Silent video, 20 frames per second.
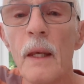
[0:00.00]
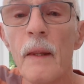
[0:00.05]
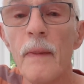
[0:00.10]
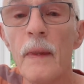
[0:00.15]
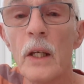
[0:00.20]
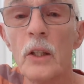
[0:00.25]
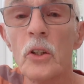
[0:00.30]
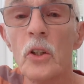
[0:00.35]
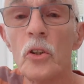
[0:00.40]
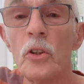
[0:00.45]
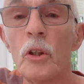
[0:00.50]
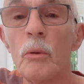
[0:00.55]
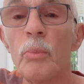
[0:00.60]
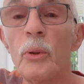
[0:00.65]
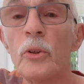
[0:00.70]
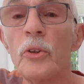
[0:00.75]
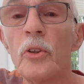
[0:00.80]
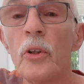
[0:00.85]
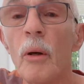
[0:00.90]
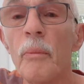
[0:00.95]
and that's a
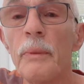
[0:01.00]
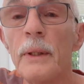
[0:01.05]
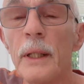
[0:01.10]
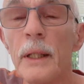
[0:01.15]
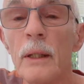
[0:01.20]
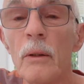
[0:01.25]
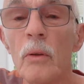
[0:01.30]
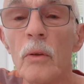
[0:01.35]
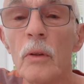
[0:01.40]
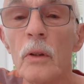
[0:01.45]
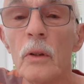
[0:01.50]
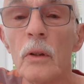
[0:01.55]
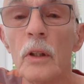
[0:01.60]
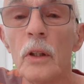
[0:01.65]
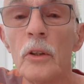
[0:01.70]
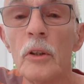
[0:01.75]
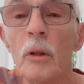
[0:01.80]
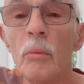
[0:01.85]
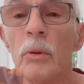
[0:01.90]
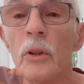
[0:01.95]
double drop D, or call it
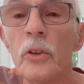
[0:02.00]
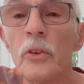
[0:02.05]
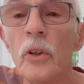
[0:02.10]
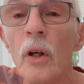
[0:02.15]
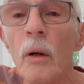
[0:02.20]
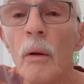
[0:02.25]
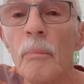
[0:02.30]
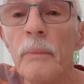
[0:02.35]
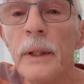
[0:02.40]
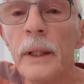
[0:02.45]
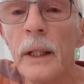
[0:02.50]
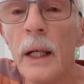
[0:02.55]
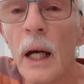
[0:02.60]
a double drop D.